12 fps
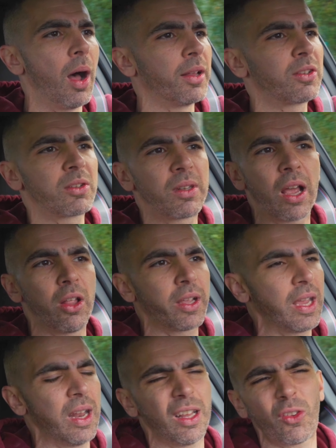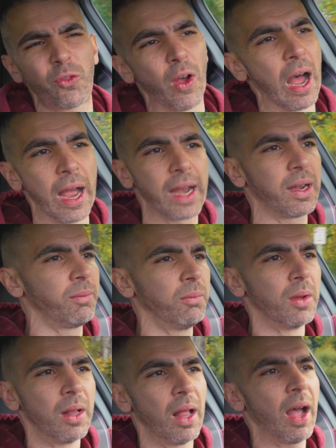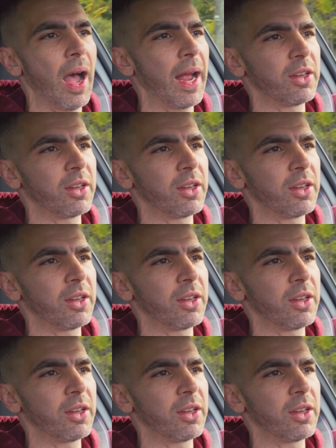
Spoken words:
It's delicate. It's fine.